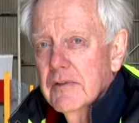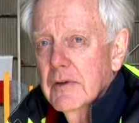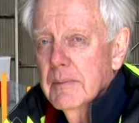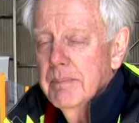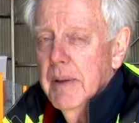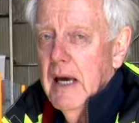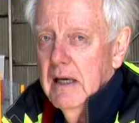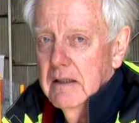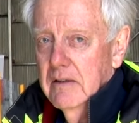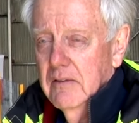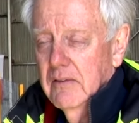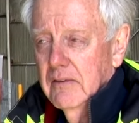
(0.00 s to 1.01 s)
for the
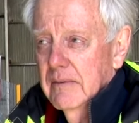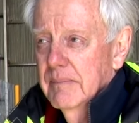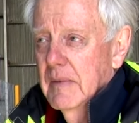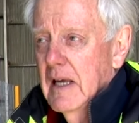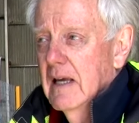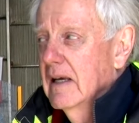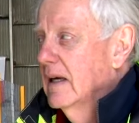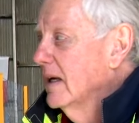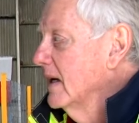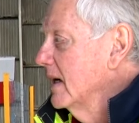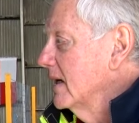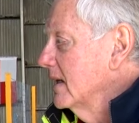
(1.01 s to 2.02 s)
pads.
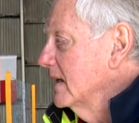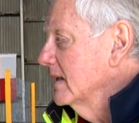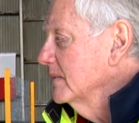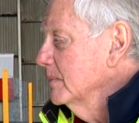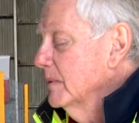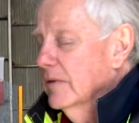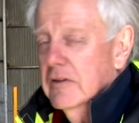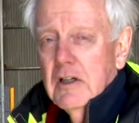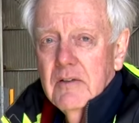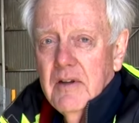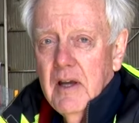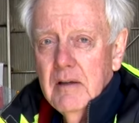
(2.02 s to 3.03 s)
We've
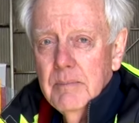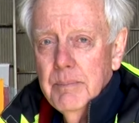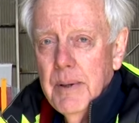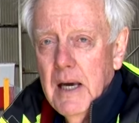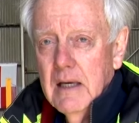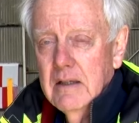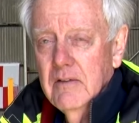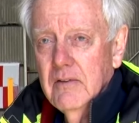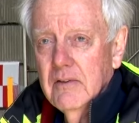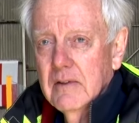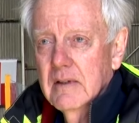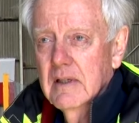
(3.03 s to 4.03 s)
got 10
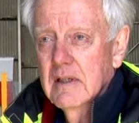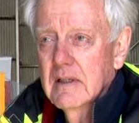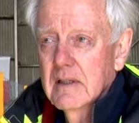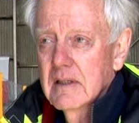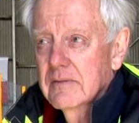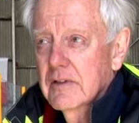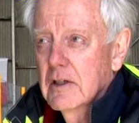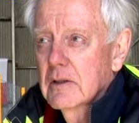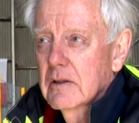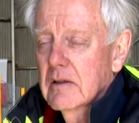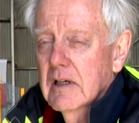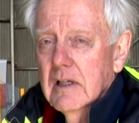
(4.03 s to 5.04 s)
pads of
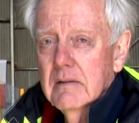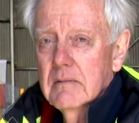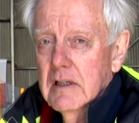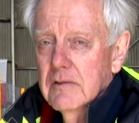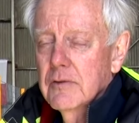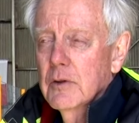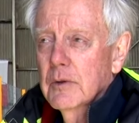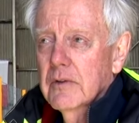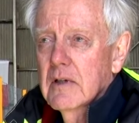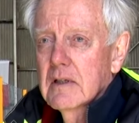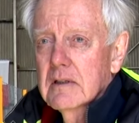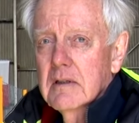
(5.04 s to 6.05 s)
concrete, reinforced
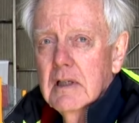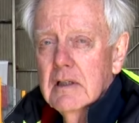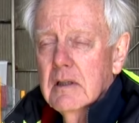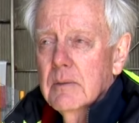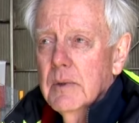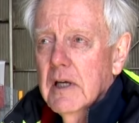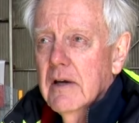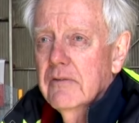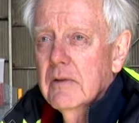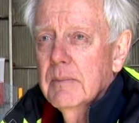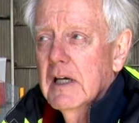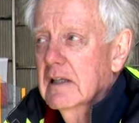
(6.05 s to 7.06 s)
concrete, that we have
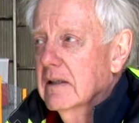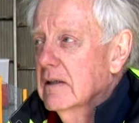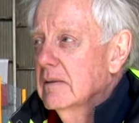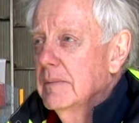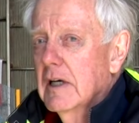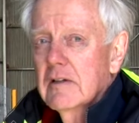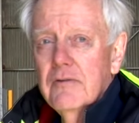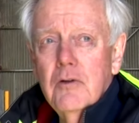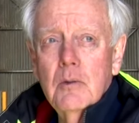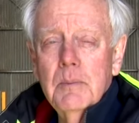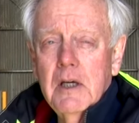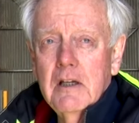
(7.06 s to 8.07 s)
to make. They're about
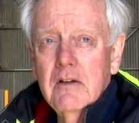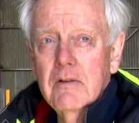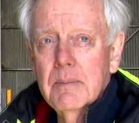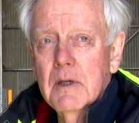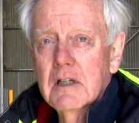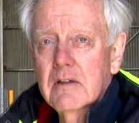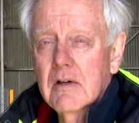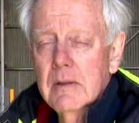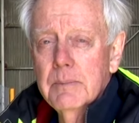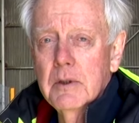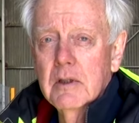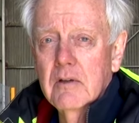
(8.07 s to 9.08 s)
4 metres by
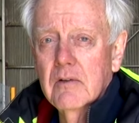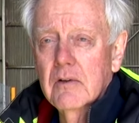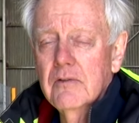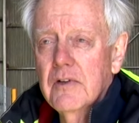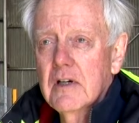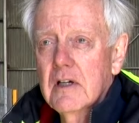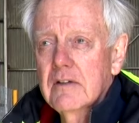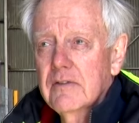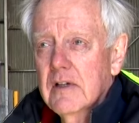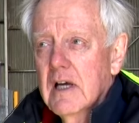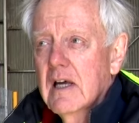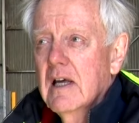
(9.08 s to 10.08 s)

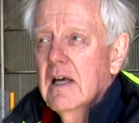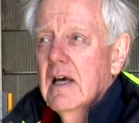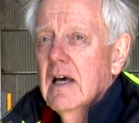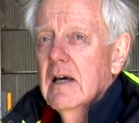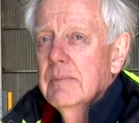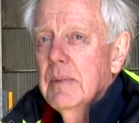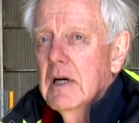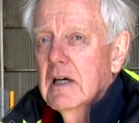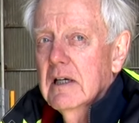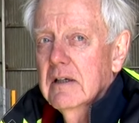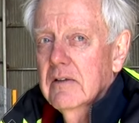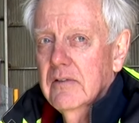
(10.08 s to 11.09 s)
3.25
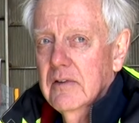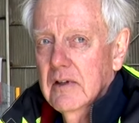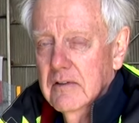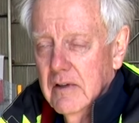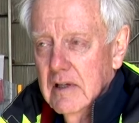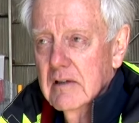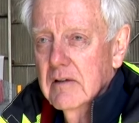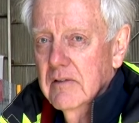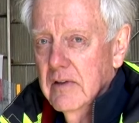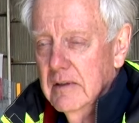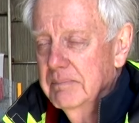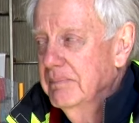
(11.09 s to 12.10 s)
by 600
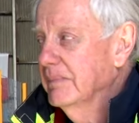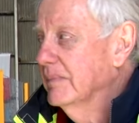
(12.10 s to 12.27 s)
deep,